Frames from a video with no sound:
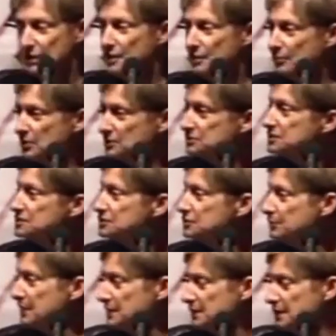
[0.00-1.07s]

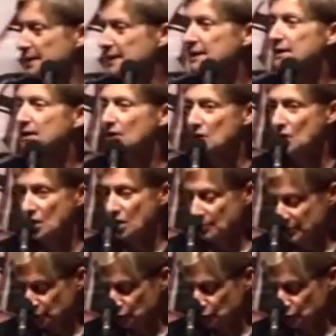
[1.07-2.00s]
participating in a common